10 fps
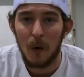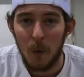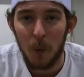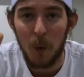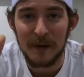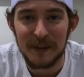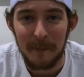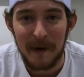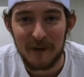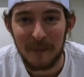What's up
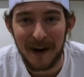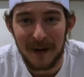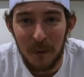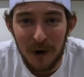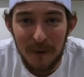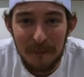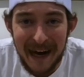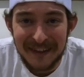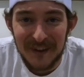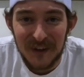everybody? Welcome
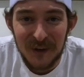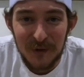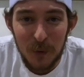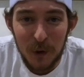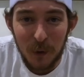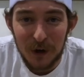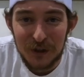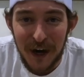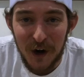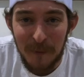back to the Good View Woodworks
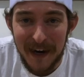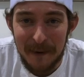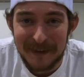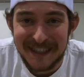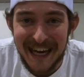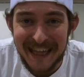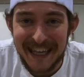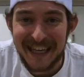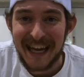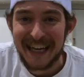channel. My name is
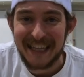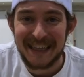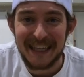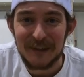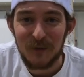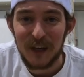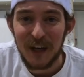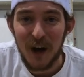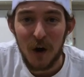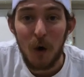Nathan and in this
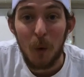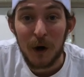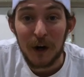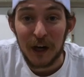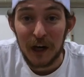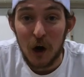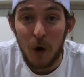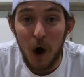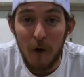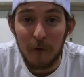video, we're gonna go
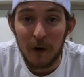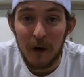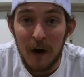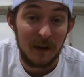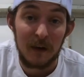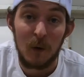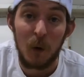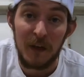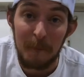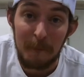over one of
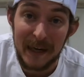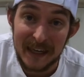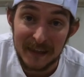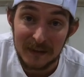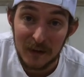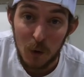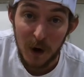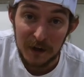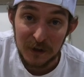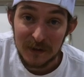the biggest
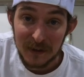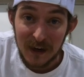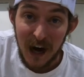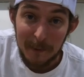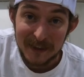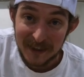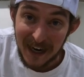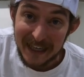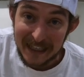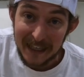questions and comments that I
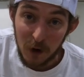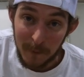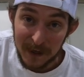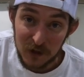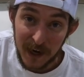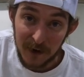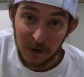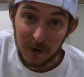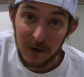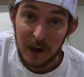get on my channel.
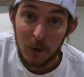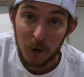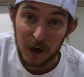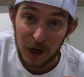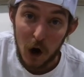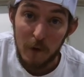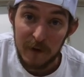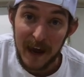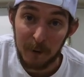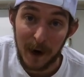We're gonna go over
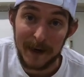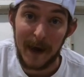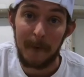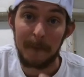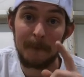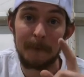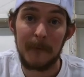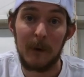that right now. Here we